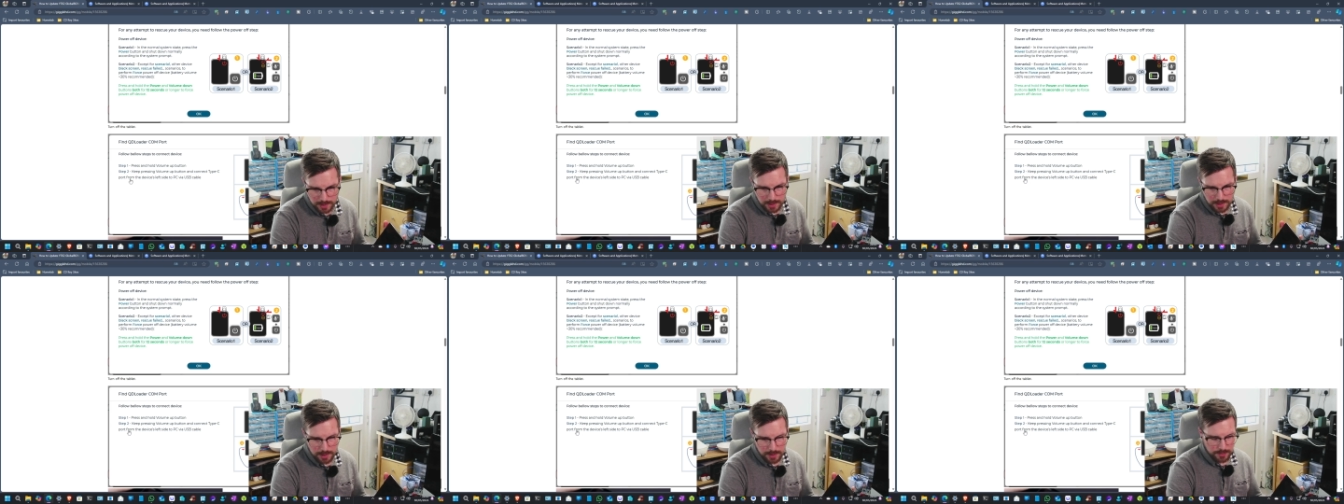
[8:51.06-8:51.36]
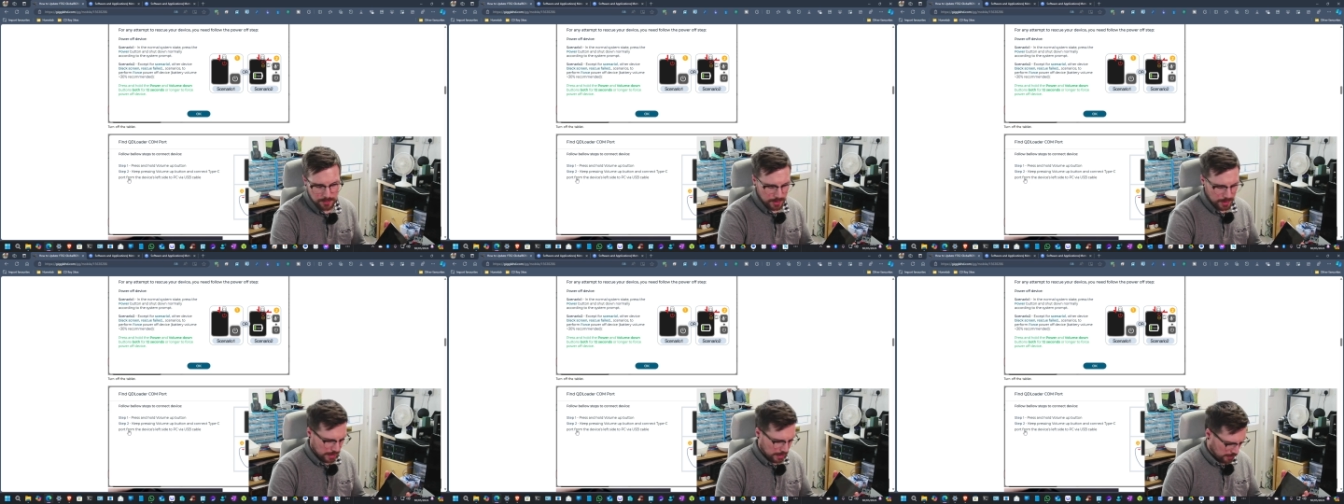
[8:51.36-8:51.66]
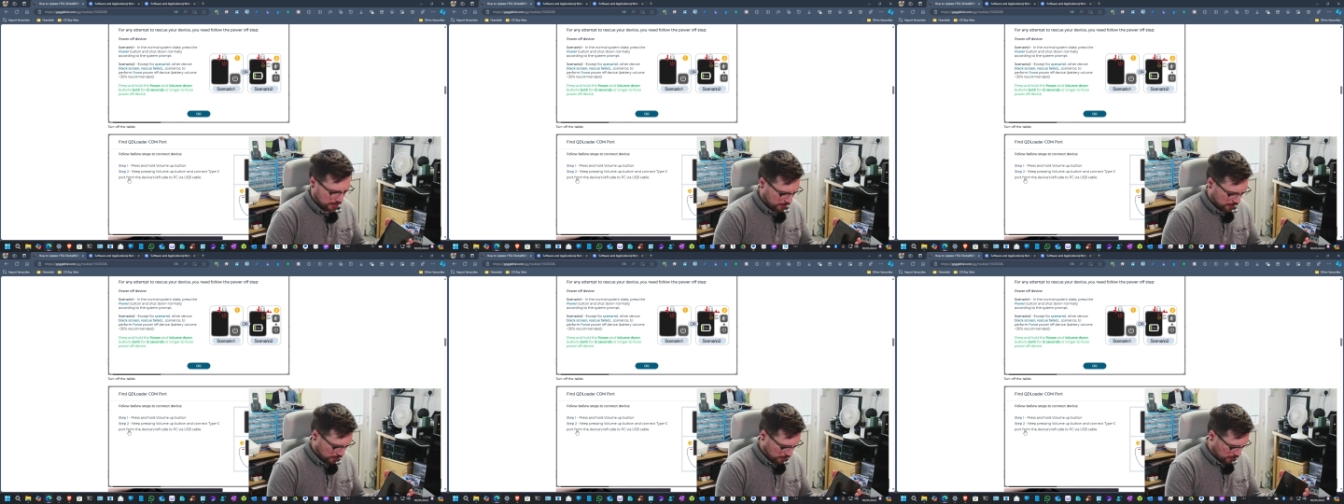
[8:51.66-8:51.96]
And
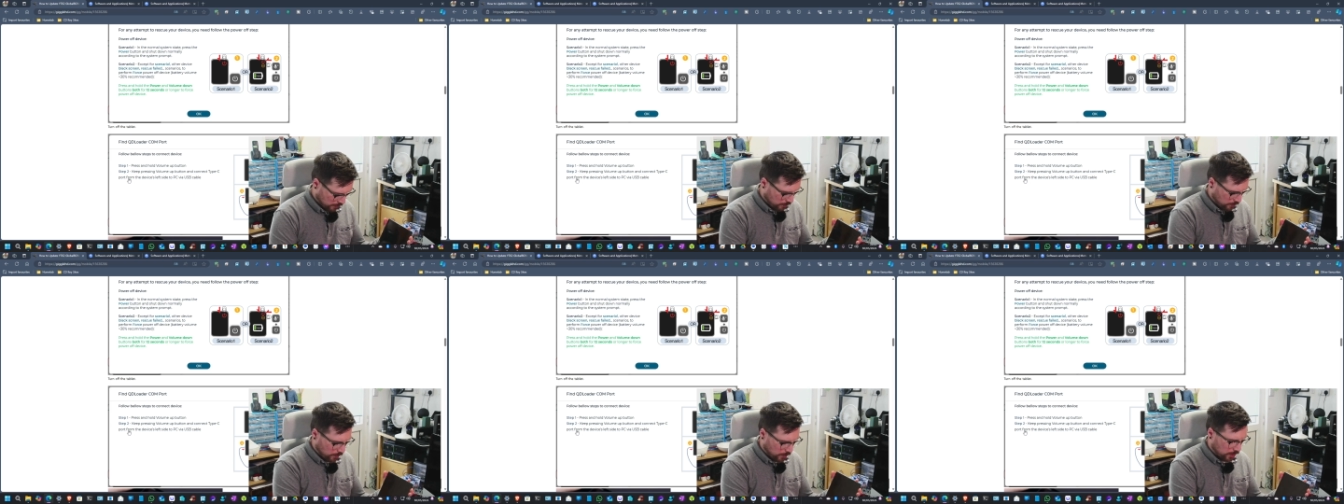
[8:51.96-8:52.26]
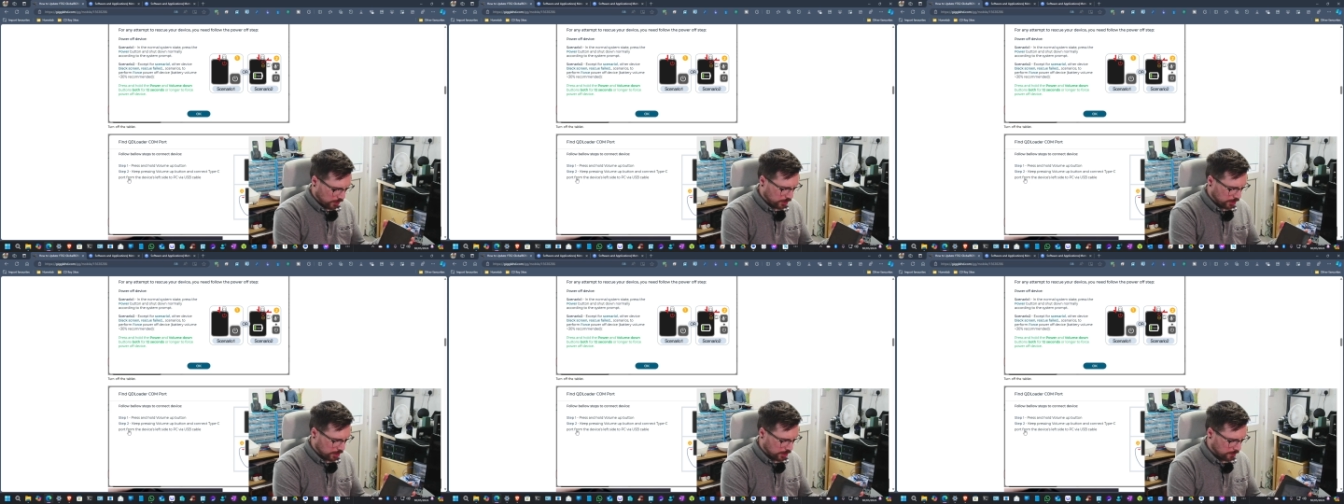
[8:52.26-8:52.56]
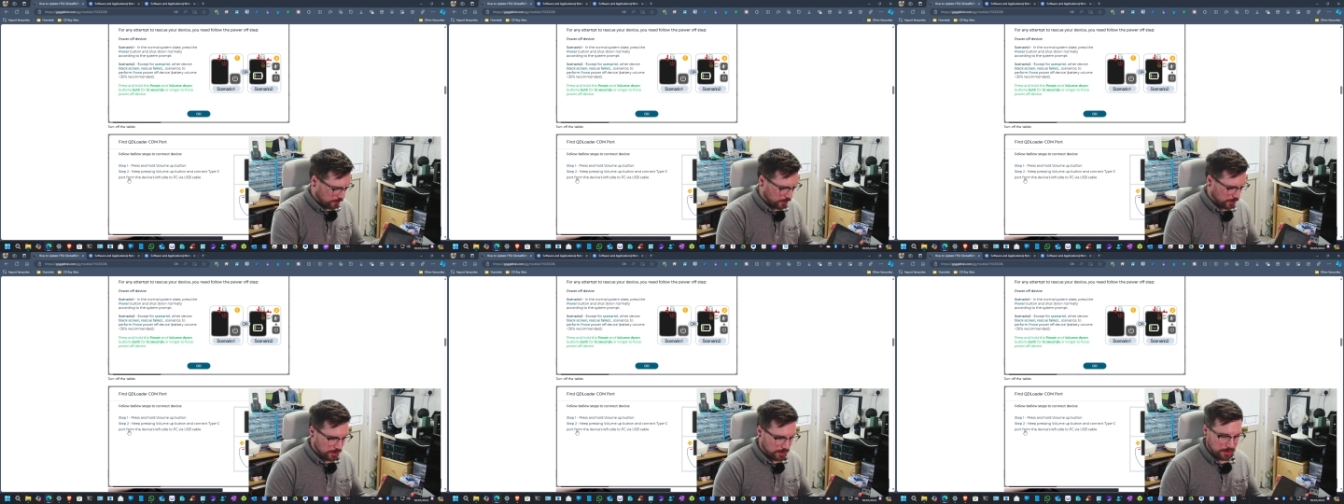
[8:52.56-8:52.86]
then what you
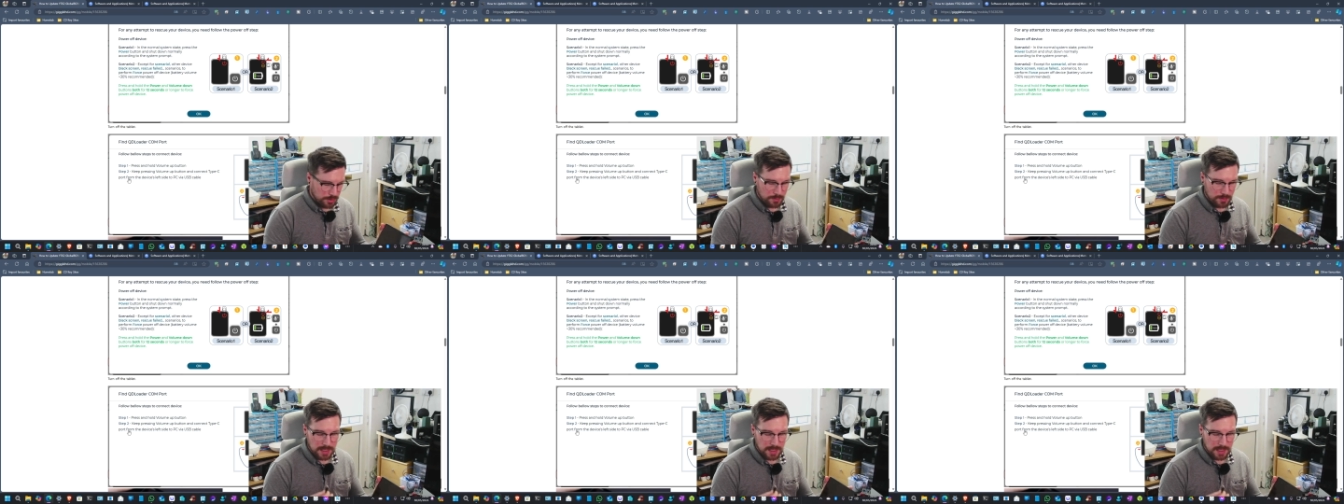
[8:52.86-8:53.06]
would do,